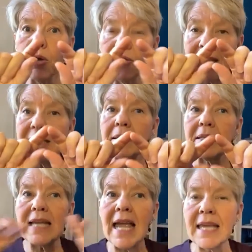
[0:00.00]

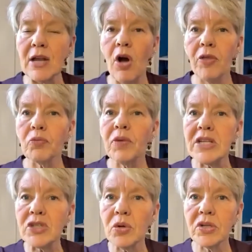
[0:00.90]
that's taking all the
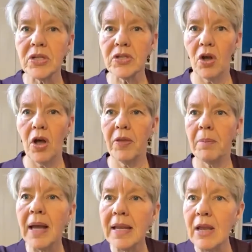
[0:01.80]
resources, all
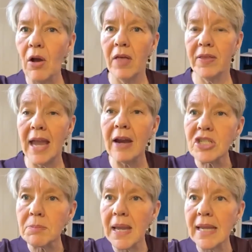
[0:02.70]
the money, all the
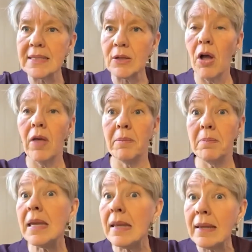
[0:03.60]
airspace, all
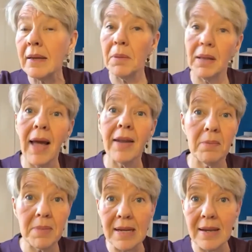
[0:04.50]
the media, a lot
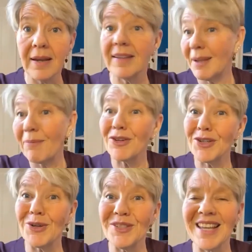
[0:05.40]
of the media, except for
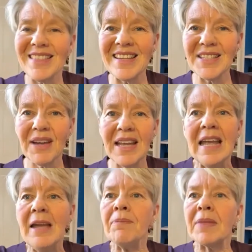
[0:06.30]
shows like this,
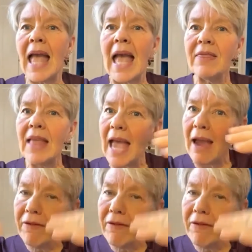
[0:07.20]
right? And